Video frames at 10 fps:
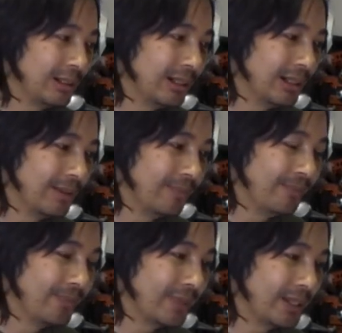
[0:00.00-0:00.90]

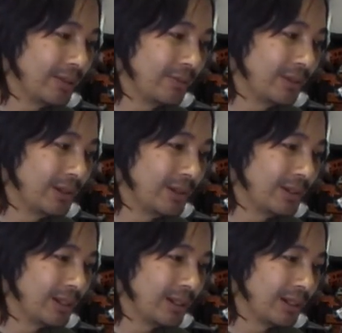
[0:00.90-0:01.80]
um, it
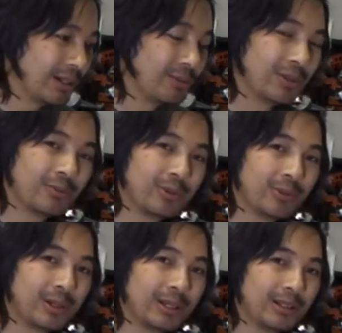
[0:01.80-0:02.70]
was uh, it was we
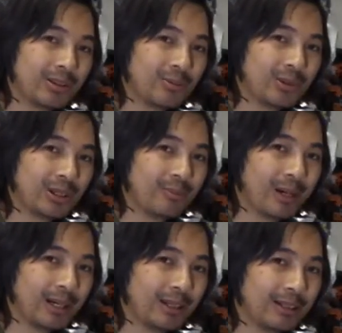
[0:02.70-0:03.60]
were hitting thermal
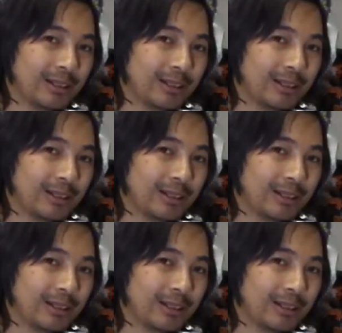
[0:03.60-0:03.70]
cutback.